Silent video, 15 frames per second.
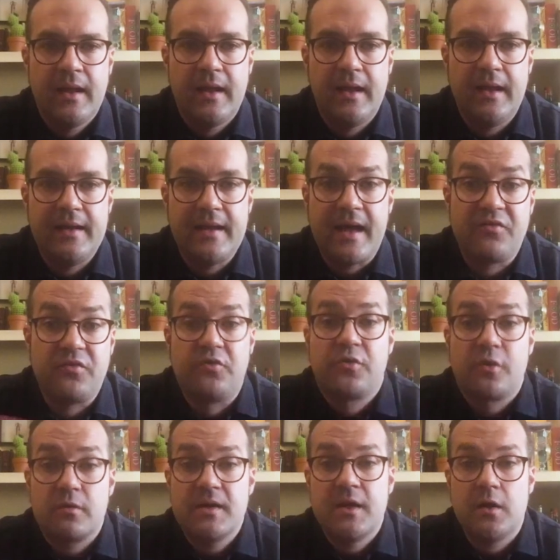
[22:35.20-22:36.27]
And as the
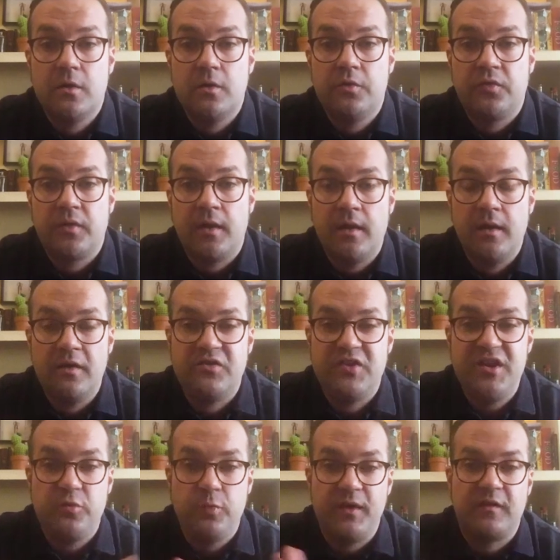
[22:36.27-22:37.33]
story goes, uh,
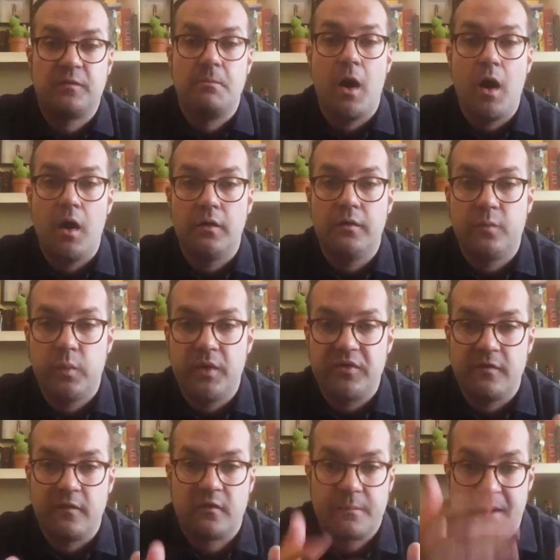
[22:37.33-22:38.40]
Jesuits monks, which
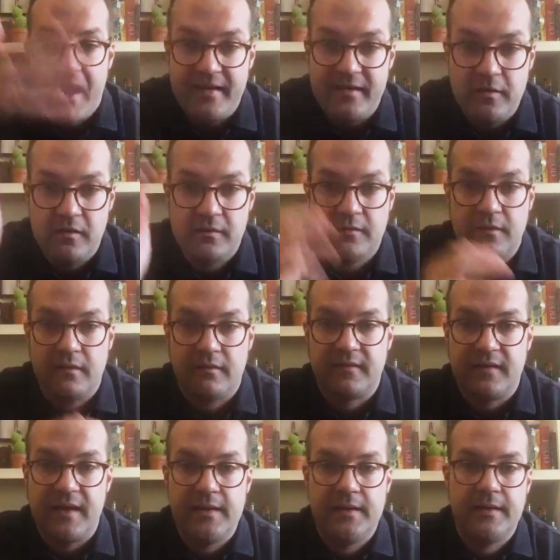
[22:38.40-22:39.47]
the Spaniards
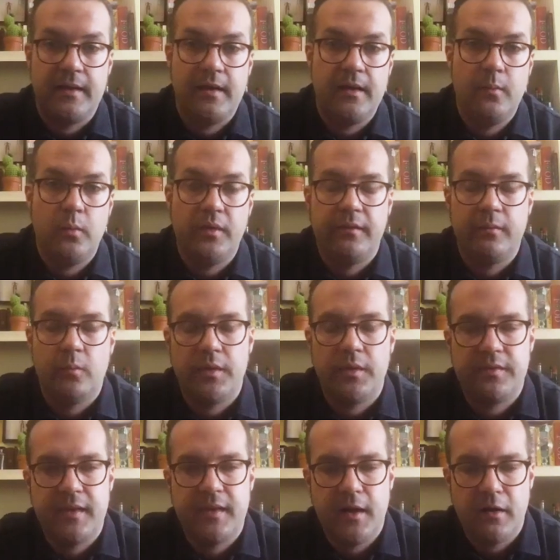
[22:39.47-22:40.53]
send uh, with,
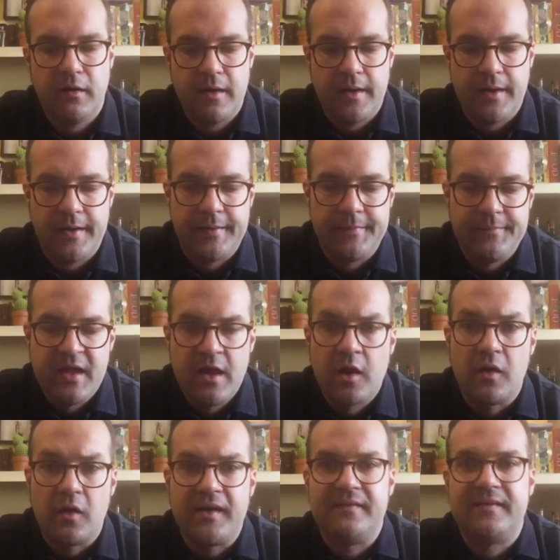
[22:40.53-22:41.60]
with their uh,
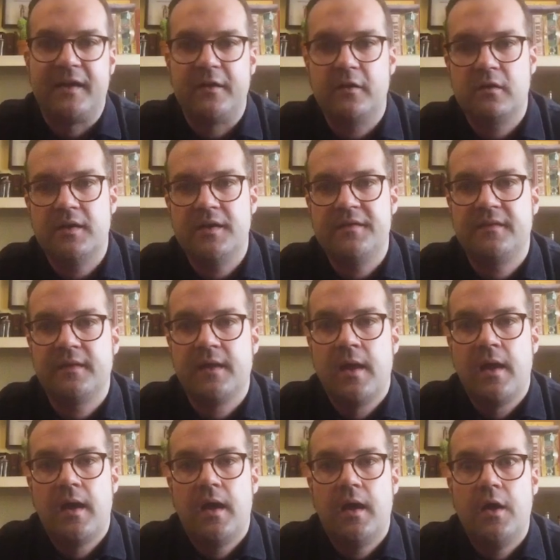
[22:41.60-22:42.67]
conquistadores,
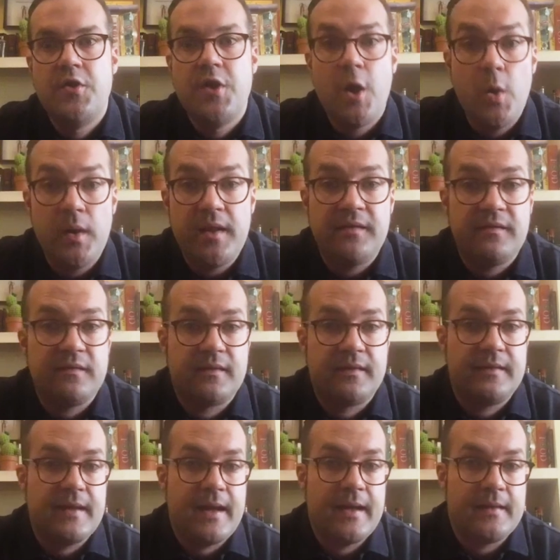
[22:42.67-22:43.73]
uh, noticed
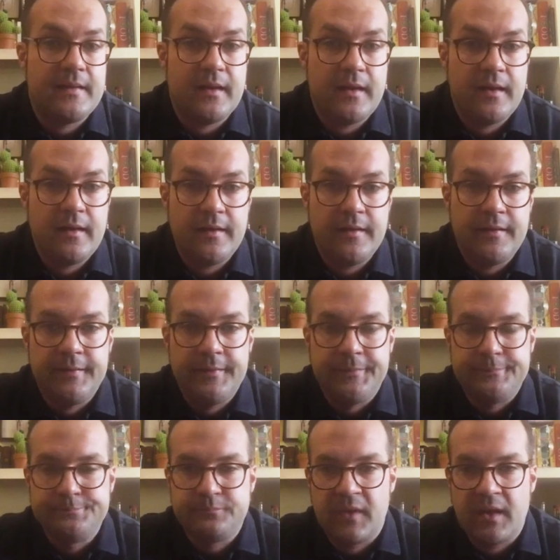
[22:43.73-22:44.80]
that
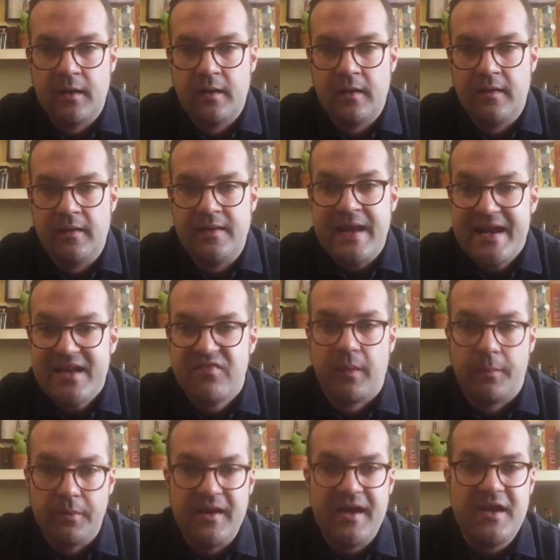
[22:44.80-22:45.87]
um, uh, native
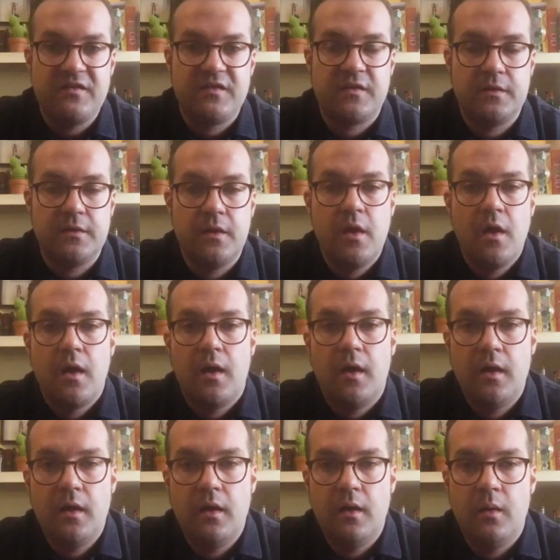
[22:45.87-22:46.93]
population
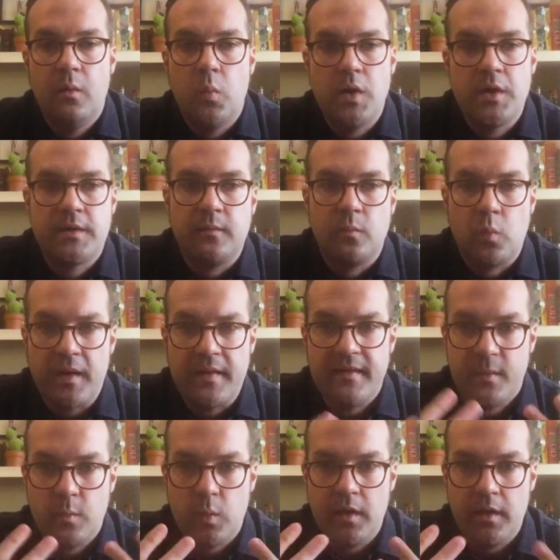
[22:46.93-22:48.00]
uh, would, when
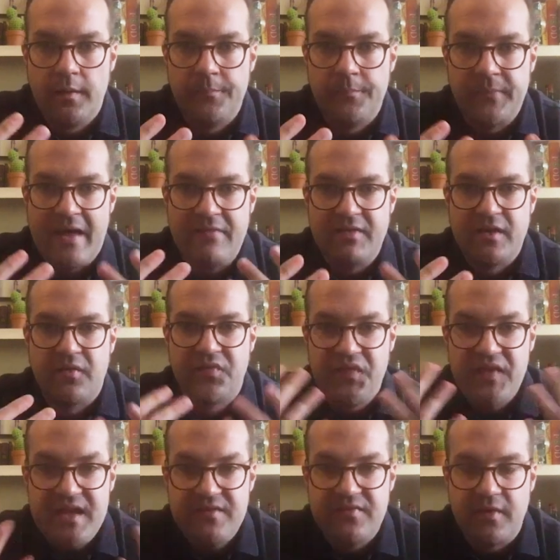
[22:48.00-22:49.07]
they were having a
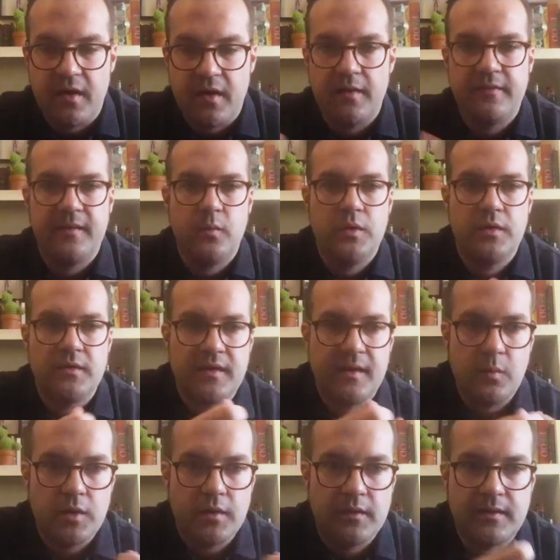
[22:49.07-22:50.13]
fever, they would they
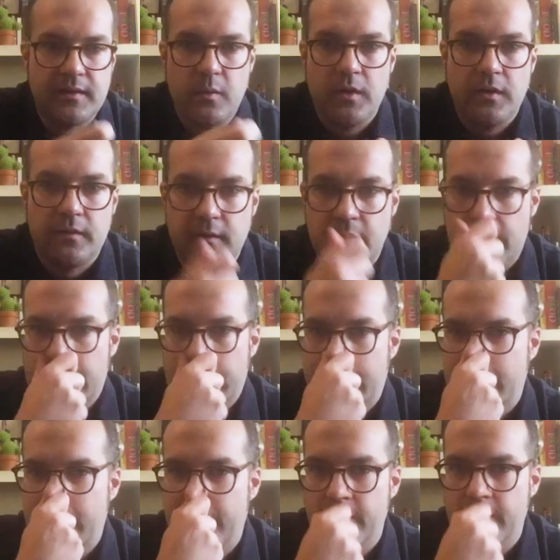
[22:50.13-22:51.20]
would they would
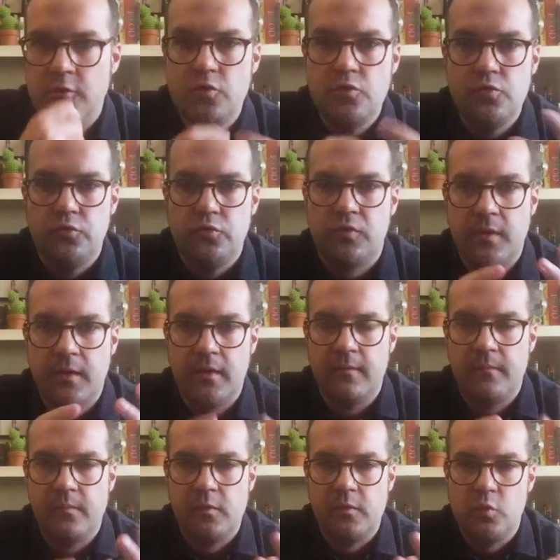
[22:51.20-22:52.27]
uh, use uh,
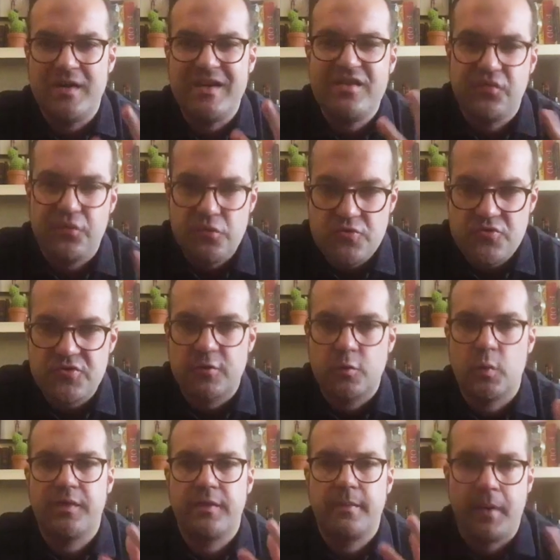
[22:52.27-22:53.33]
do an infusion
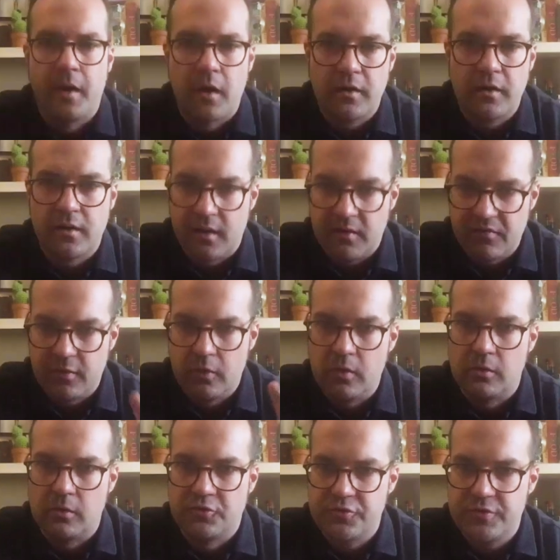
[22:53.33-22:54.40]
with bark of a
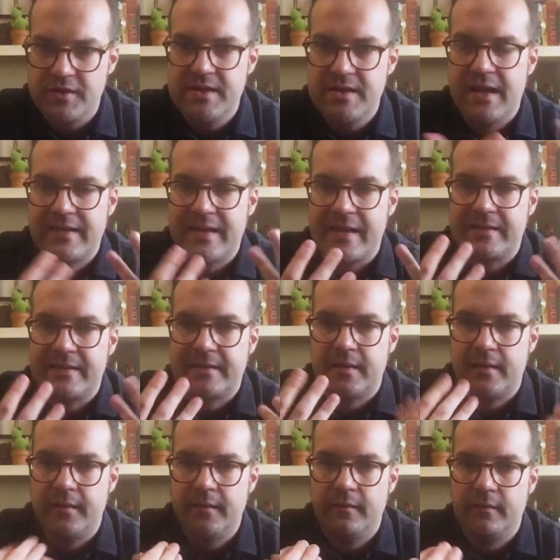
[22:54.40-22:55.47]
local tree, and that
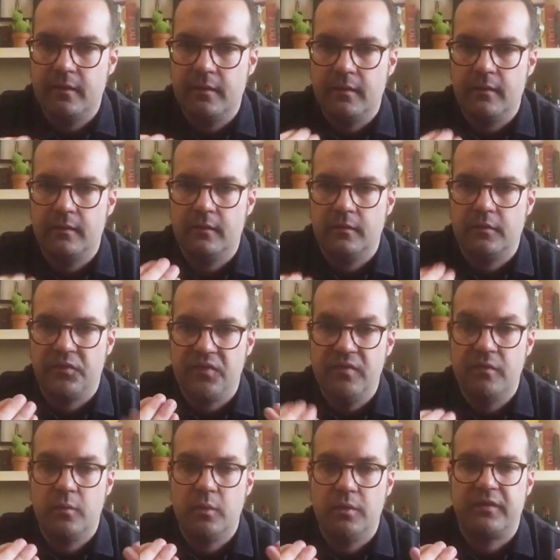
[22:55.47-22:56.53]
the the, the, the
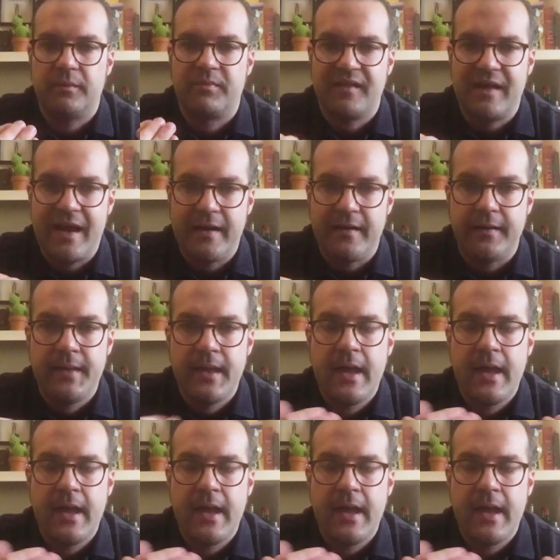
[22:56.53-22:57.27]
fever would subside.